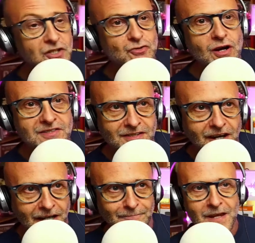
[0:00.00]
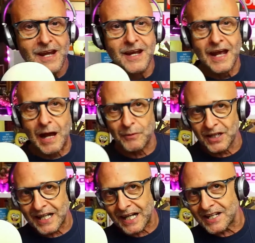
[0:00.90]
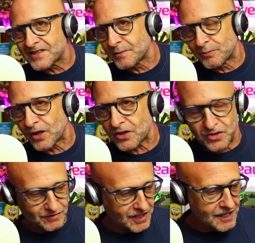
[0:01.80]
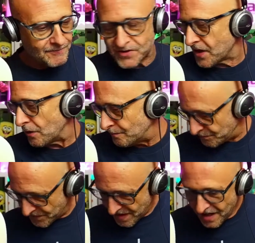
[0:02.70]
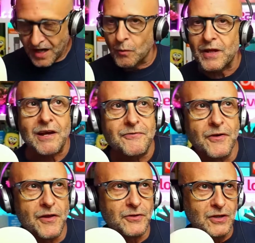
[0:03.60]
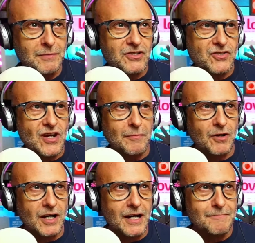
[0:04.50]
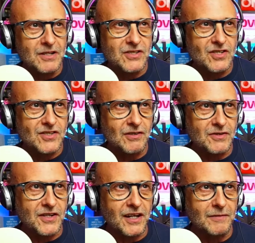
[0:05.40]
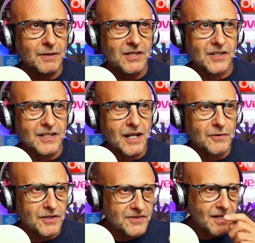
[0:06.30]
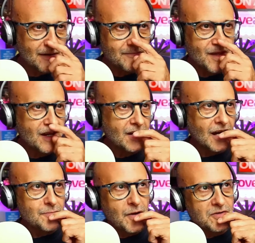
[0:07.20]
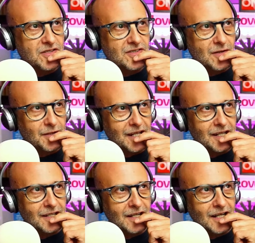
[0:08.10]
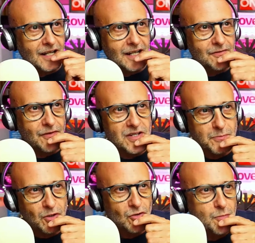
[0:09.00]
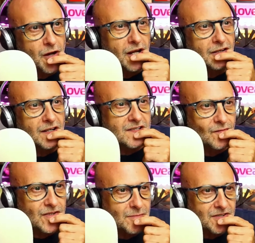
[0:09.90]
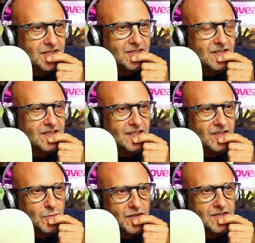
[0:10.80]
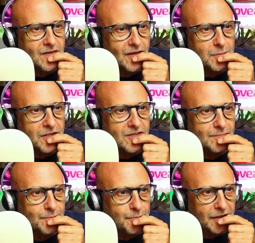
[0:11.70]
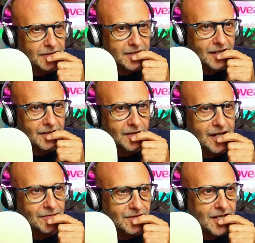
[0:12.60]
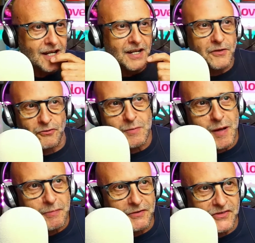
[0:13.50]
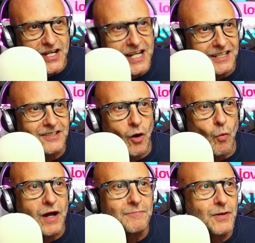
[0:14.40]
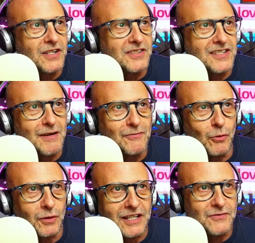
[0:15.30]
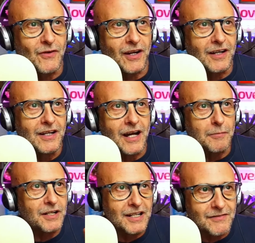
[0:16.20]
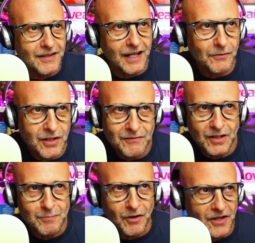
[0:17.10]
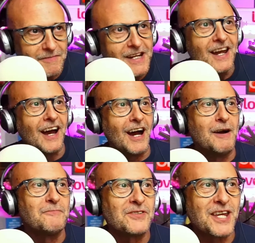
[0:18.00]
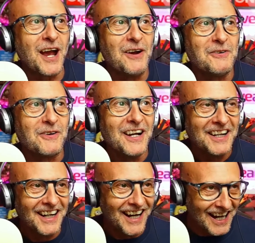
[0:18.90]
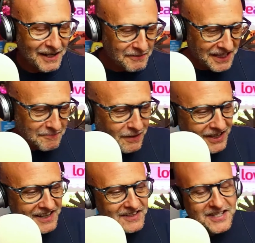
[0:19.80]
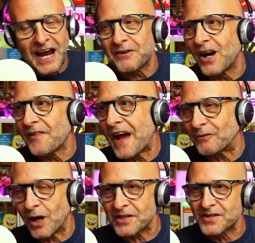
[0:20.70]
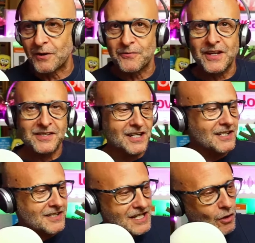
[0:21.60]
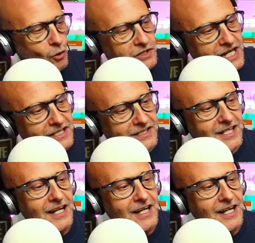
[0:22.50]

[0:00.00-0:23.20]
to try tonight, and we're going to get it into the production, okay? So, without further ado, let me just check my messages here a second, because I know that I posted something in a Facebook group earlier asking for some assistance, and I just want to see if anybody's bitten yet. No, they haven't. 3 people have seen it, and not one person's come forward. That's fine. I'm going to leave it there. I'm not even going to bother. So we're going to plug in the sound card now. Right, so this is the Audient